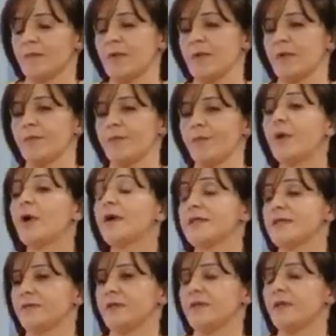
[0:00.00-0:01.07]
um,
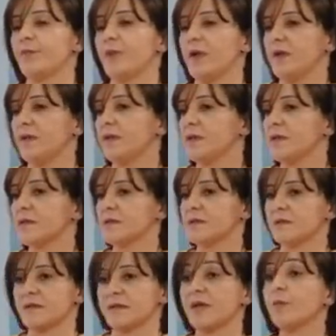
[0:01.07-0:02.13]
parts of independence
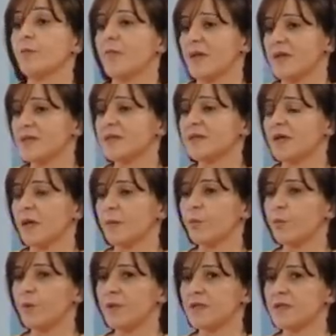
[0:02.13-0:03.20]
step by
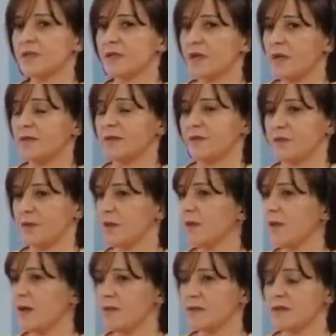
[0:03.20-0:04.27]
step, we started
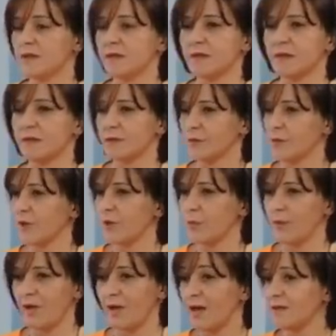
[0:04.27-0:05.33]
realizing that, okay,
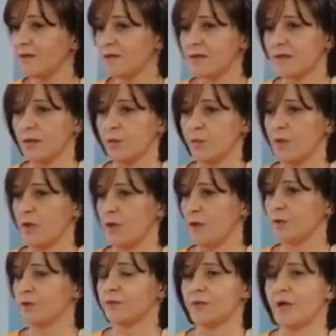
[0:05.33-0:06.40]
we had this and we are
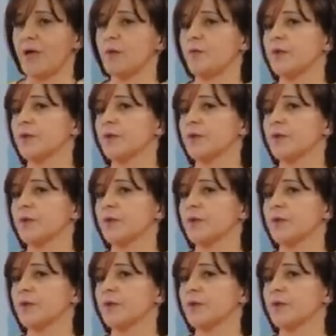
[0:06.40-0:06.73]
not able